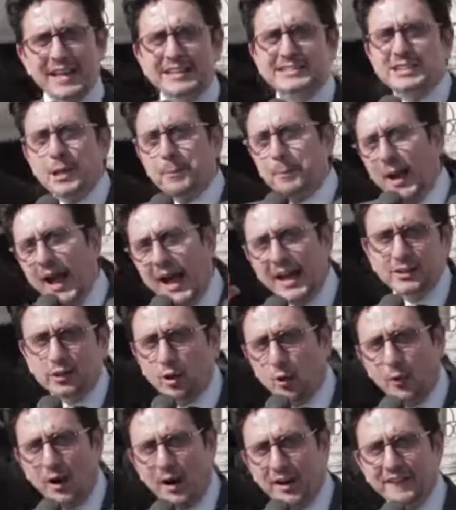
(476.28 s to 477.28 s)
is the
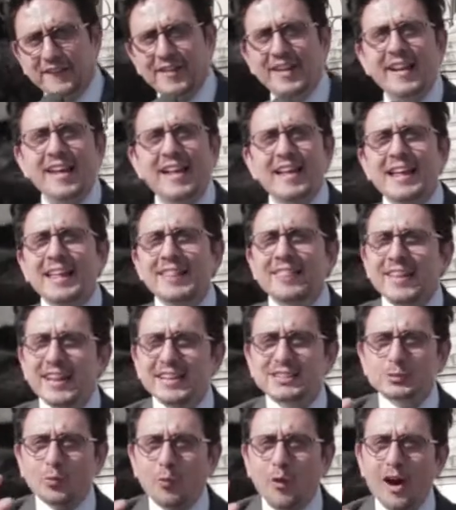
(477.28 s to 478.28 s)
Panda one.
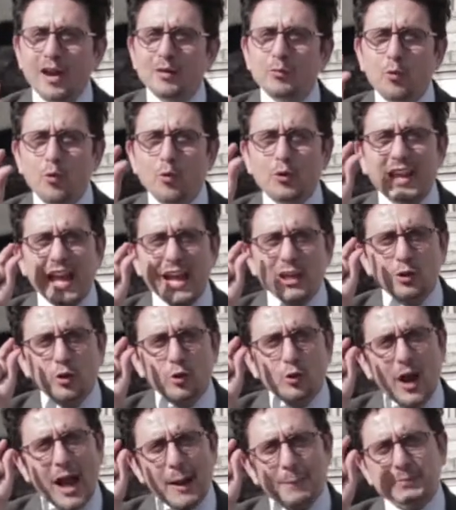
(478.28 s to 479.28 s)
This one will get
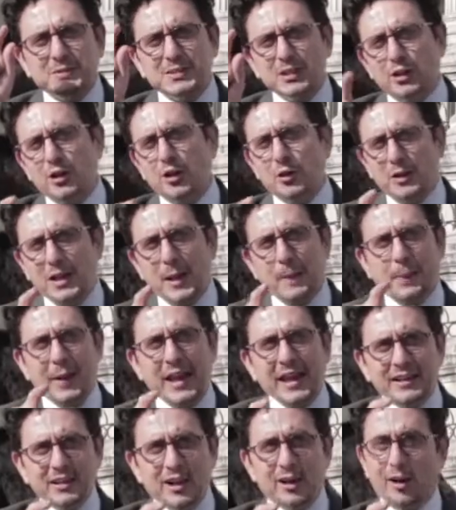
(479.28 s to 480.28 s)
you absolutely
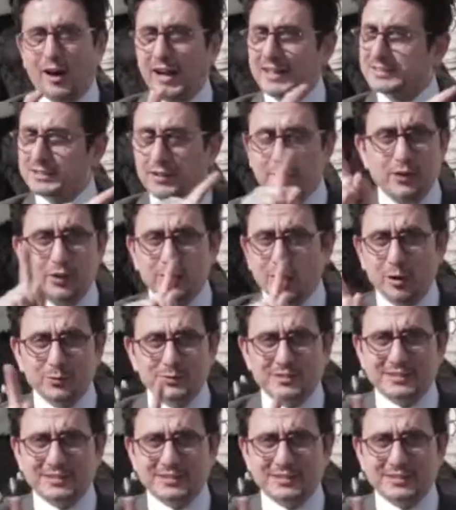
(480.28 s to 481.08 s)
penalized if you don't